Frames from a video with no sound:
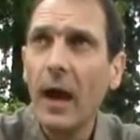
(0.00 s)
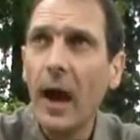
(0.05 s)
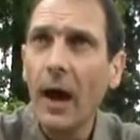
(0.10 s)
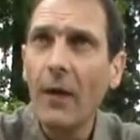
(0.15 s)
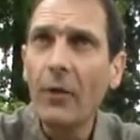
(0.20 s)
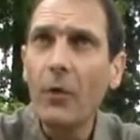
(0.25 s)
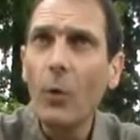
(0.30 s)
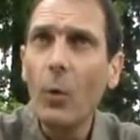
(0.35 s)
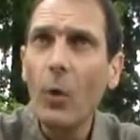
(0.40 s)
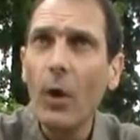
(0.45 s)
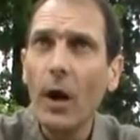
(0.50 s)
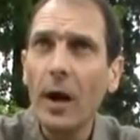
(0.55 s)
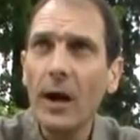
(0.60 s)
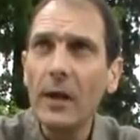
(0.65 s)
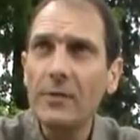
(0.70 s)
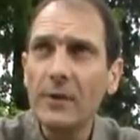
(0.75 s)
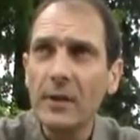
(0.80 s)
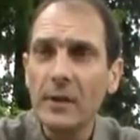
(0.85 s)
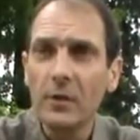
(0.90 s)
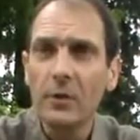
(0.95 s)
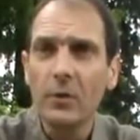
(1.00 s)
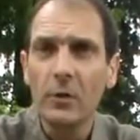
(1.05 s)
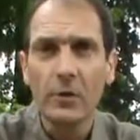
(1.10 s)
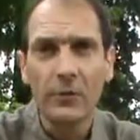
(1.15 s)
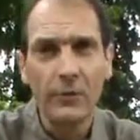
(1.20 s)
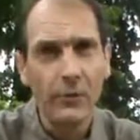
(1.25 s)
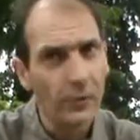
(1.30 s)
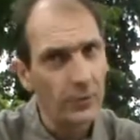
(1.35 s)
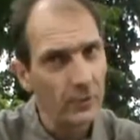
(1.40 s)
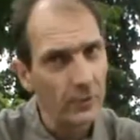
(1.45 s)
otherwise it'll look
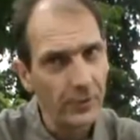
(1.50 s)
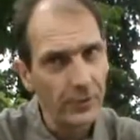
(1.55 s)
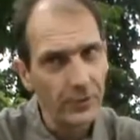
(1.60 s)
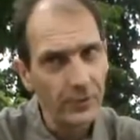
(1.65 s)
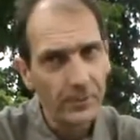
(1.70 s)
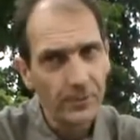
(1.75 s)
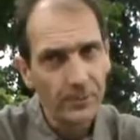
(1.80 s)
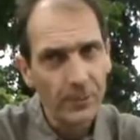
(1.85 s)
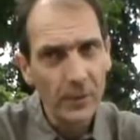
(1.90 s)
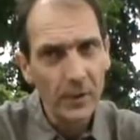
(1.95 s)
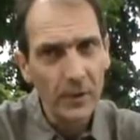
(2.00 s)
false.